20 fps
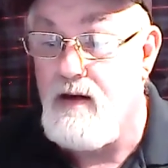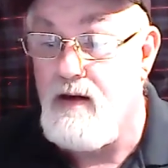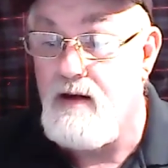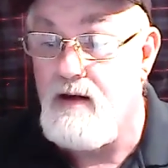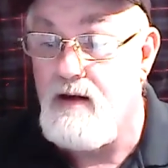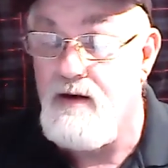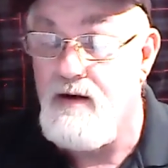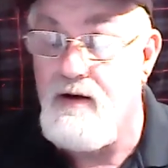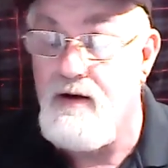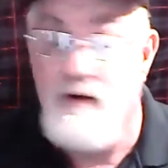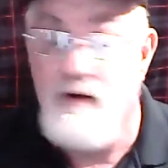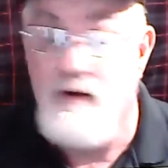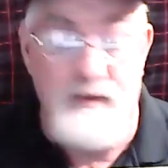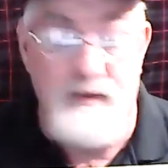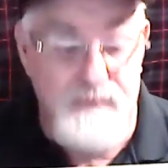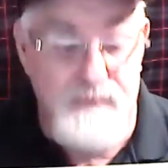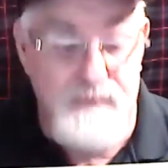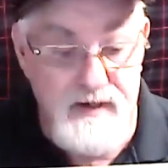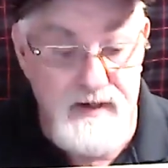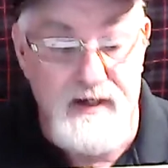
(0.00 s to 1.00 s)
No, that's
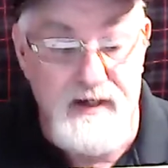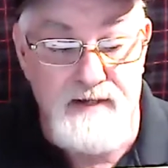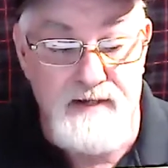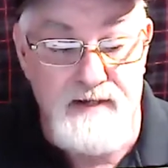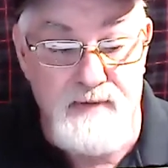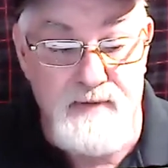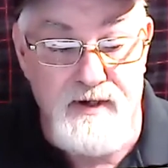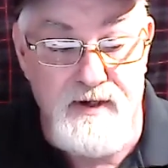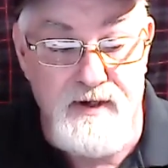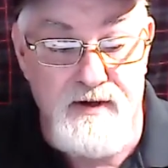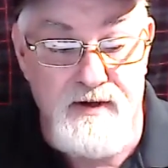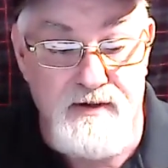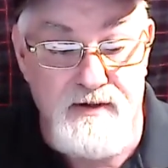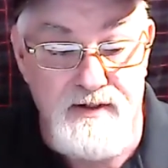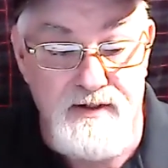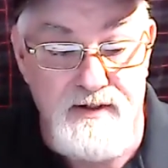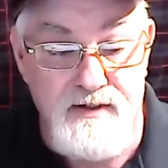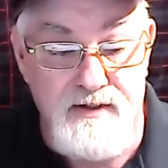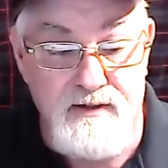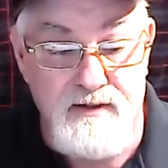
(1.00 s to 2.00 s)
funny. That's what I call
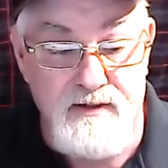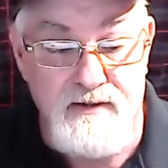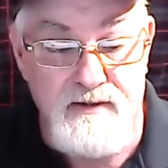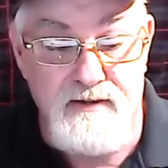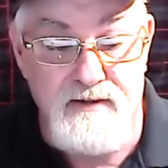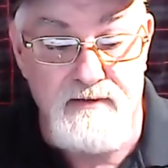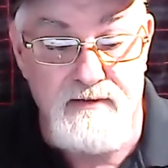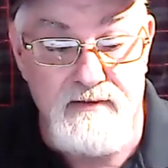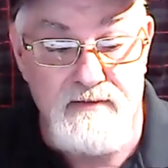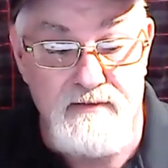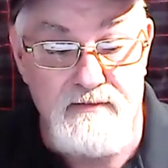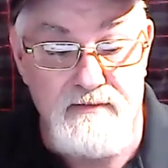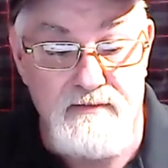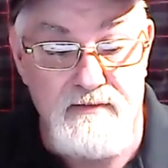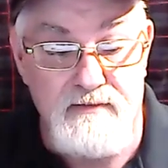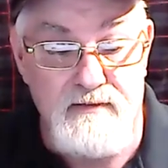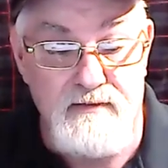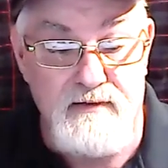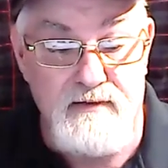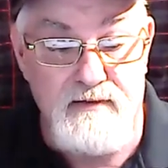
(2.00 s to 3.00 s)
this, lot.
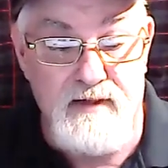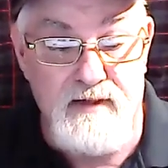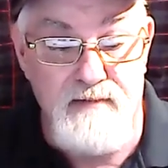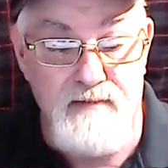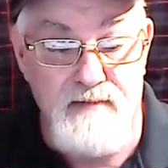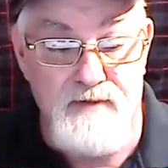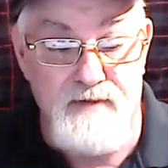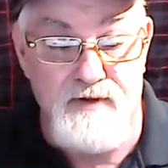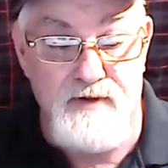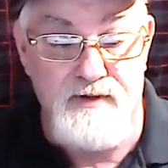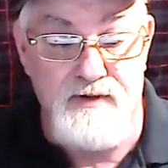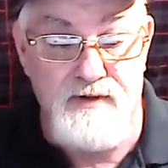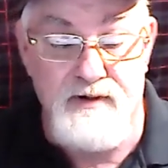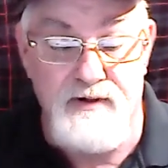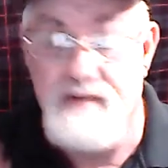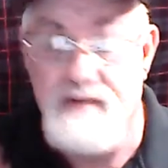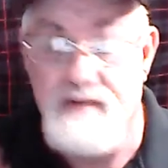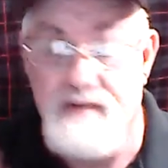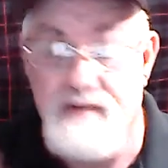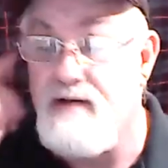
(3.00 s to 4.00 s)
I'm not you.
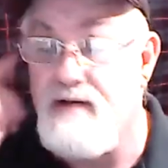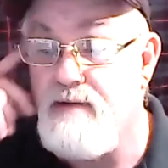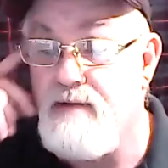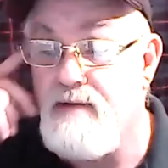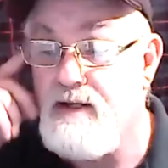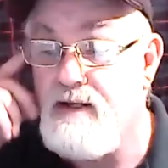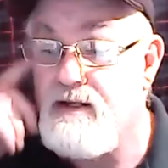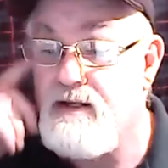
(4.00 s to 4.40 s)
It's a dummy.